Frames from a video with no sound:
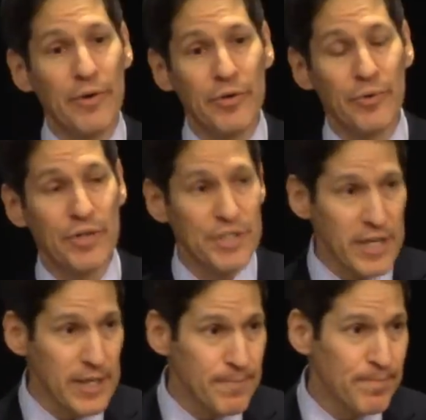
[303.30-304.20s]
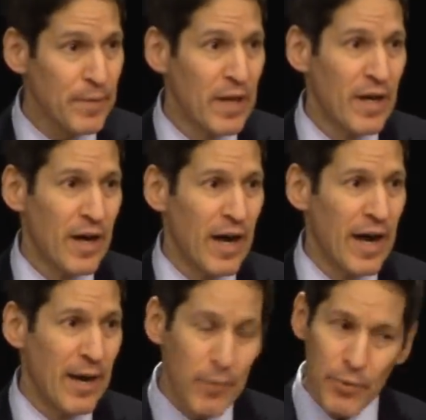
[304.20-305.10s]
New York City. Uh,
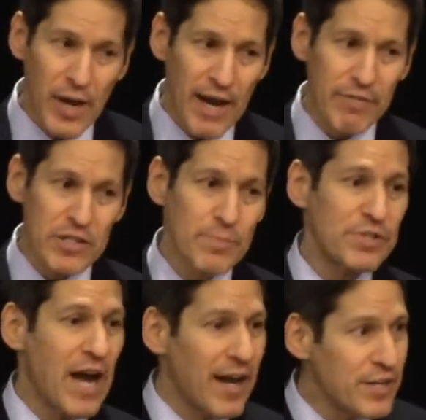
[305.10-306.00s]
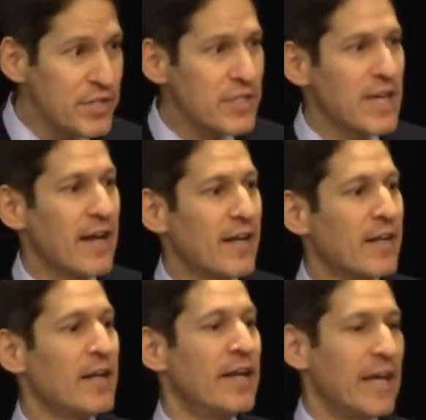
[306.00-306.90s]
and we were having some challenges
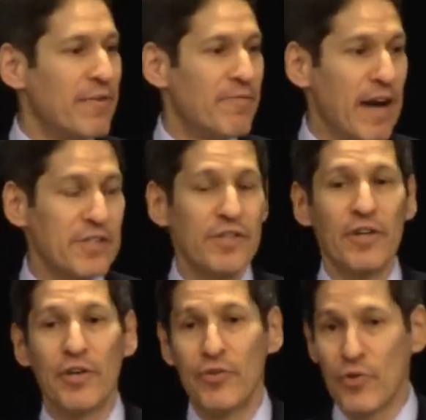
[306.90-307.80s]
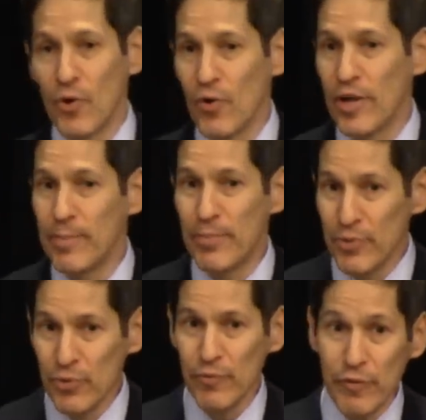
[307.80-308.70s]
getting infection control
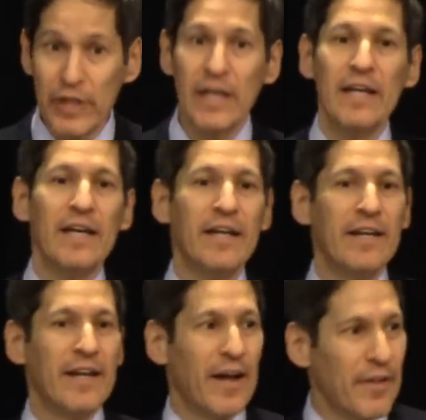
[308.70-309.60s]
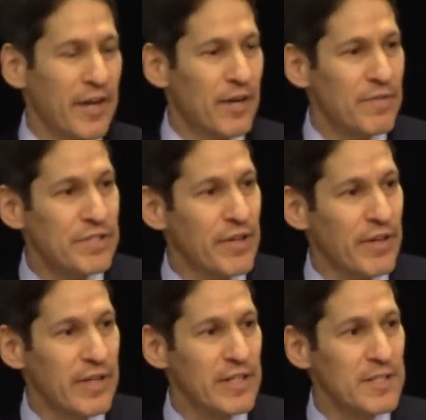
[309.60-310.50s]
improved in healthcare
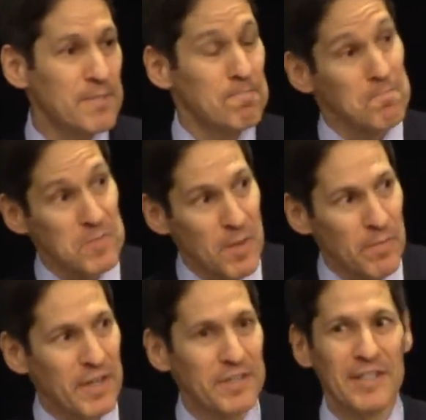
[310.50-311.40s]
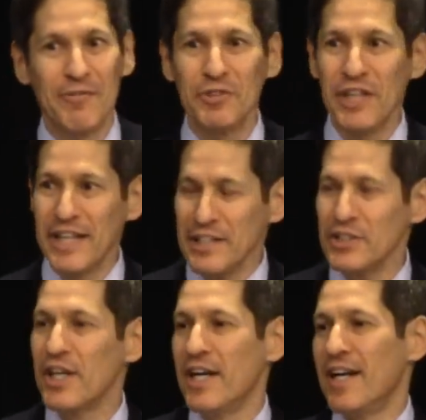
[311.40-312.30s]
facilities. Some things never change.
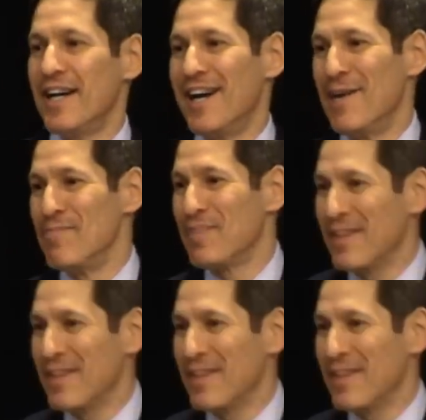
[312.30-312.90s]
Um,